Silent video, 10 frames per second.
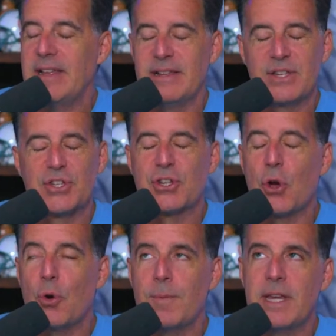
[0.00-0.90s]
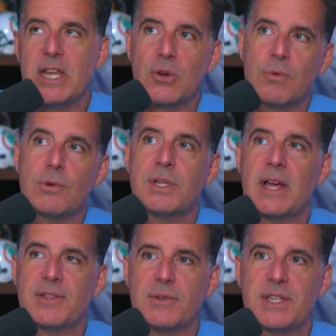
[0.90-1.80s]
So many gurus
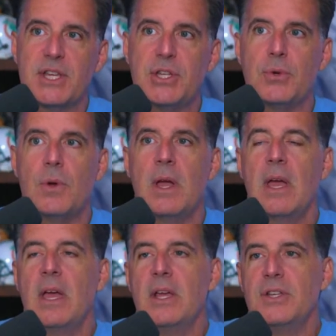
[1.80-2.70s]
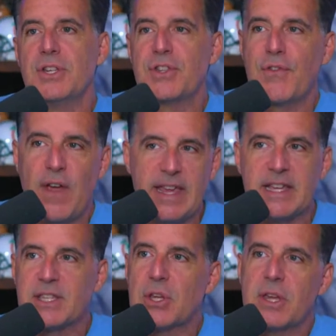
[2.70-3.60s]
out there teach you, just fake
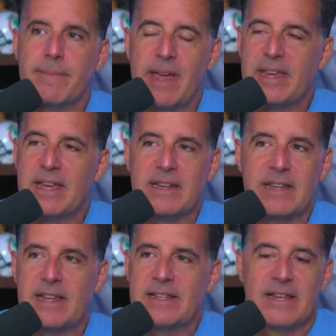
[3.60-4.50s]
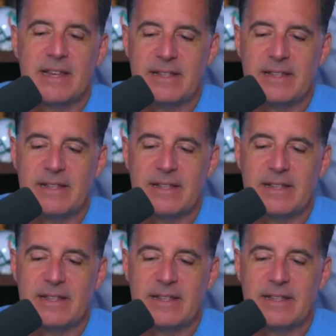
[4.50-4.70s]
it till you make it.